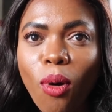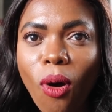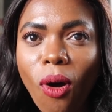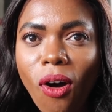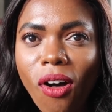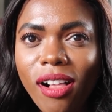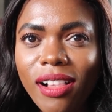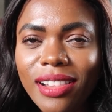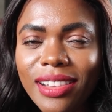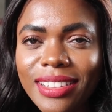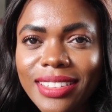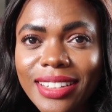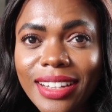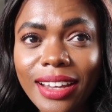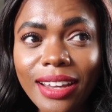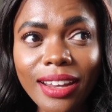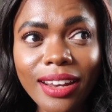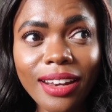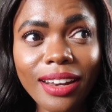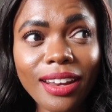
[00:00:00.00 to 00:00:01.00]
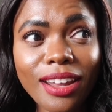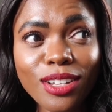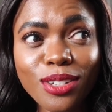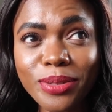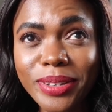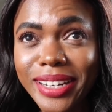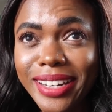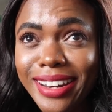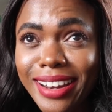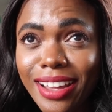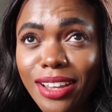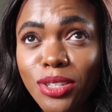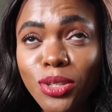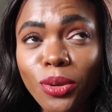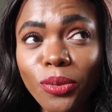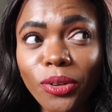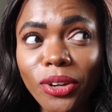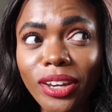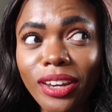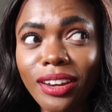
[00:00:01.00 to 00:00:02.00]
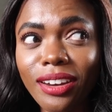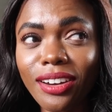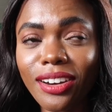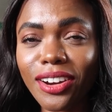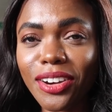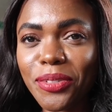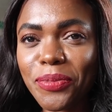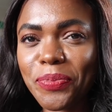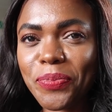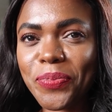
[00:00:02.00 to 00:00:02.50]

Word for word: Mall and it's really nice over here.